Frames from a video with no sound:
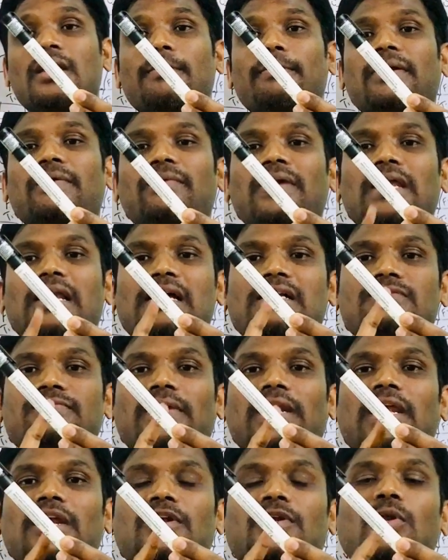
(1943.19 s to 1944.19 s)
But whereas
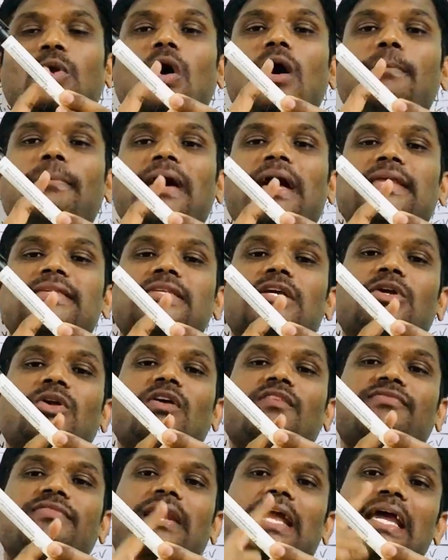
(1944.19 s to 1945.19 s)
when I drop a set
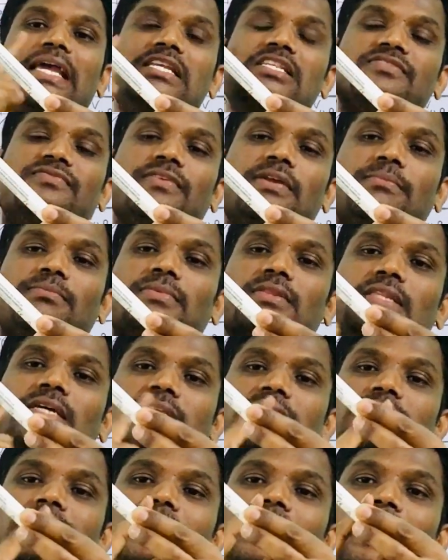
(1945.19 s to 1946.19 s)
of lines from
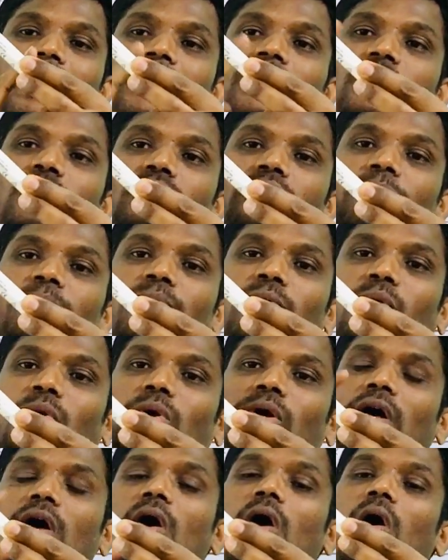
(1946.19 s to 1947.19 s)
this line to the
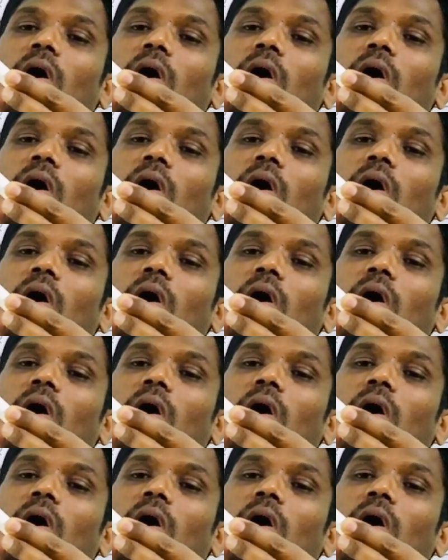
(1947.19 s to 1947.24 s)
board,